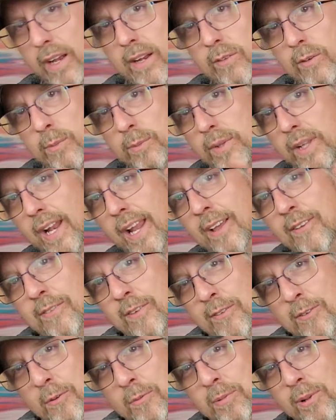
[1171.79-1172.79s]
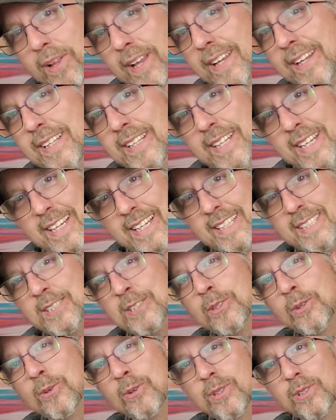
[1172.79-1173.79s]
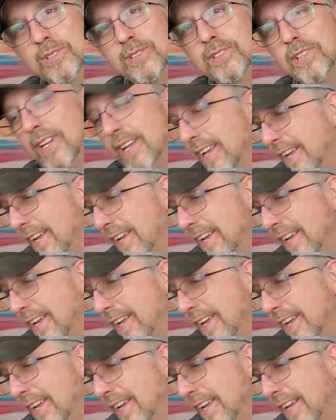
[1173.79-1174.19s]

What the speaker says: of them that I've ever played in any stores